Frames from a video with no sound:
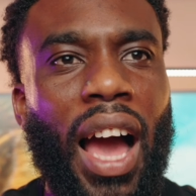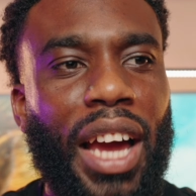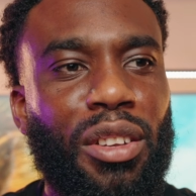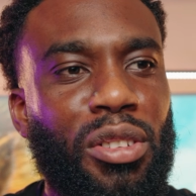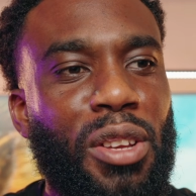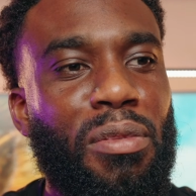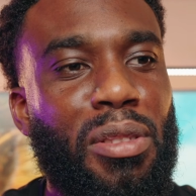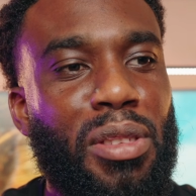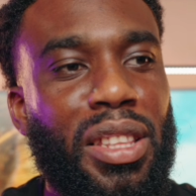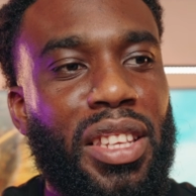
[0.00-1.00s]
I don't even
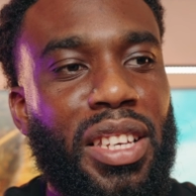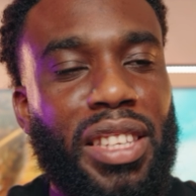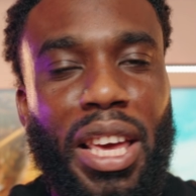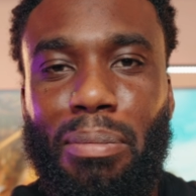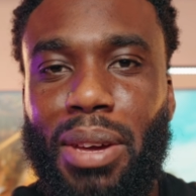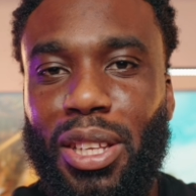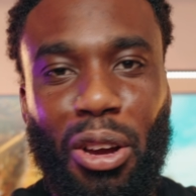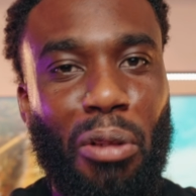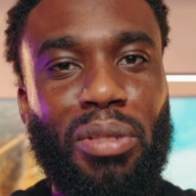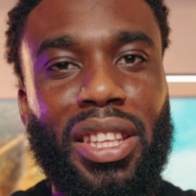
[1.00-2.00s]
think there's a better
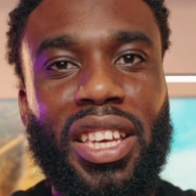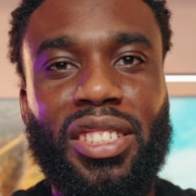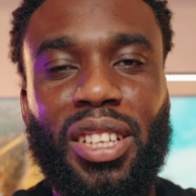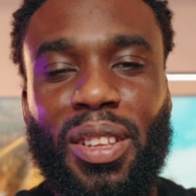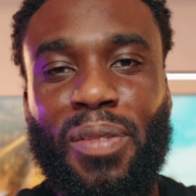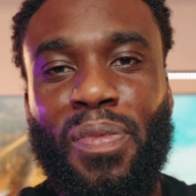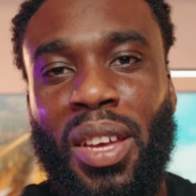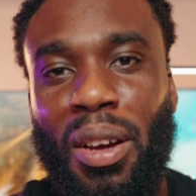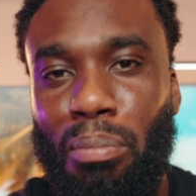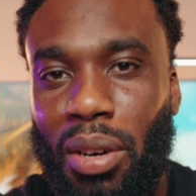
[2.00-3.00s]
combination,
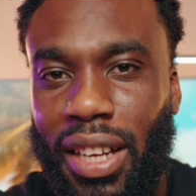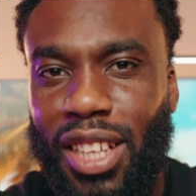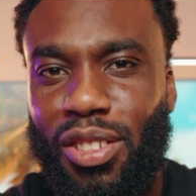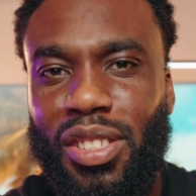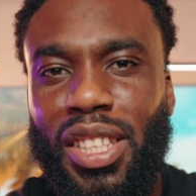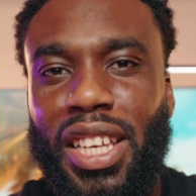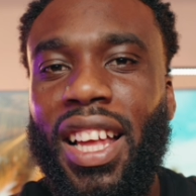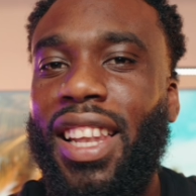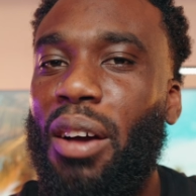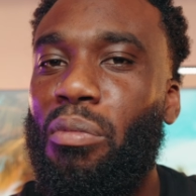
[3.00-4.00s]
but I just need
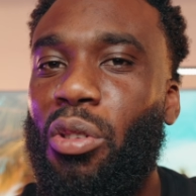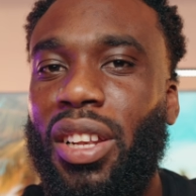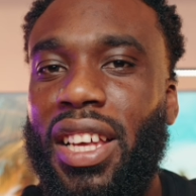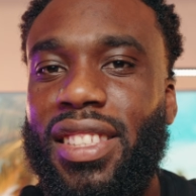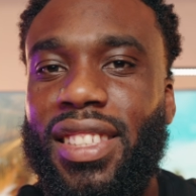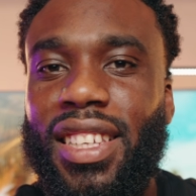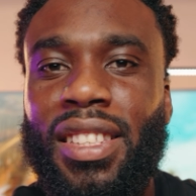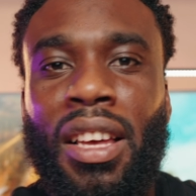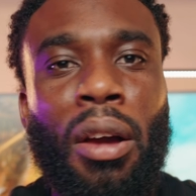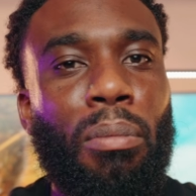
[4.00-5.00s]
a lot more lenses.